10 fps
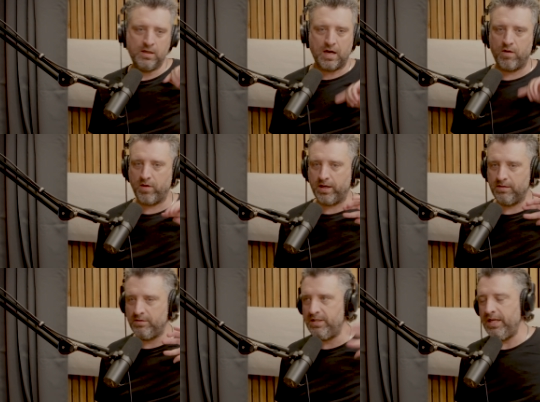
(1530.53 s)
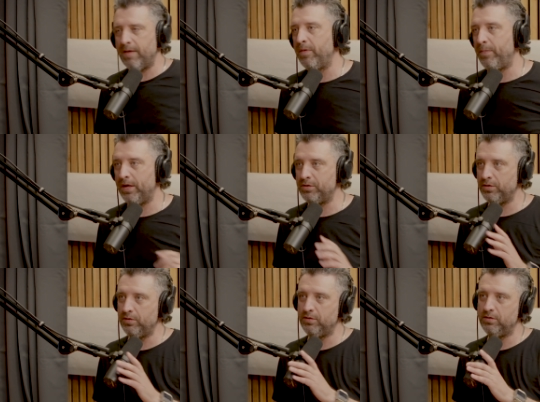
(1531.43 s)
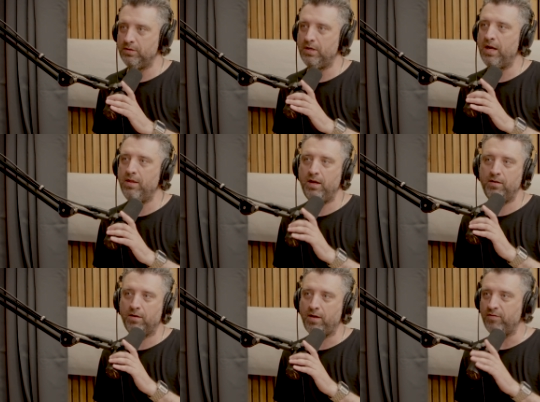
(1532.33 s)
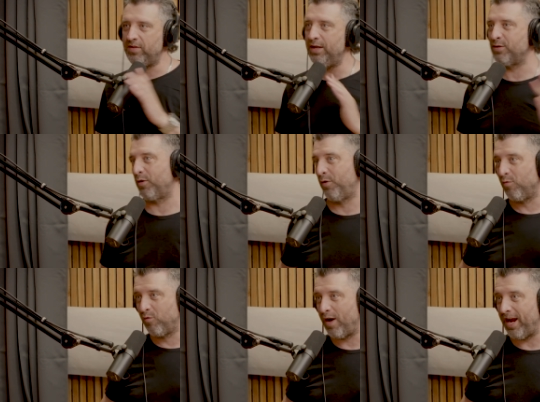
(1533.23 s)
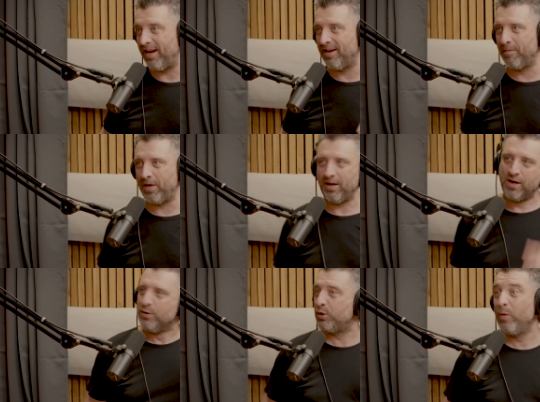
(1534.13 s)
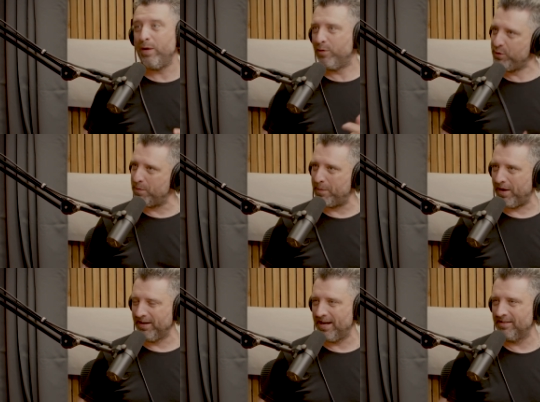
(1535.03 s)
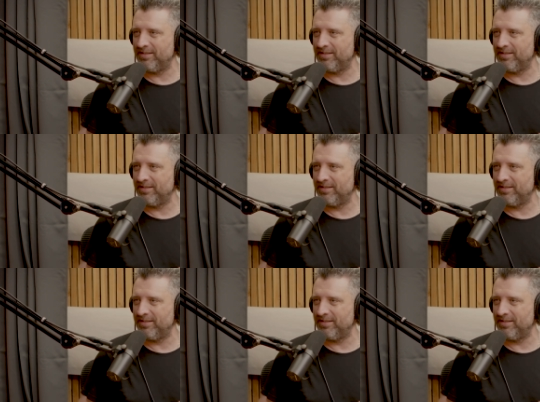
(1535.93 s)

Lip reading: I'll like DM the pictures, and then they're like, "These are great," and I'm like, "Sweet, will you do my podcast?"